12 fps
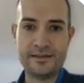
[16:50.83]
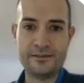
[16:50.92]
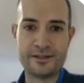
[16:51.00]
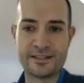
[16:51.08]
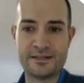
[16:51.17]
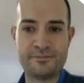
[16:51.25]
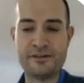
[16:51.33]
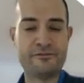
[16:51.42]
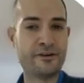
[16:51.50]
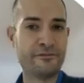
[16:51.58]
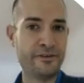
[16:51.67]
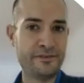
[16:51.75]
for example, a
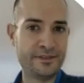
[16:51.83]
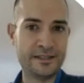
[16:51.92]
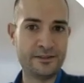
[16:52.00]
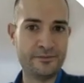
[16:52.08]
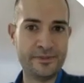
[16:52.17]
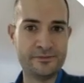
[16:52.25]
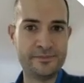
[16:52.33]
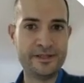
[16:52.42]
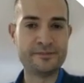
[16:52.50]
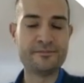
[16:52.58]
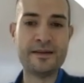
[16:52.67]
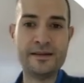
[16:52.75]
450 aluminum
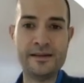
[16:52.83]
beam.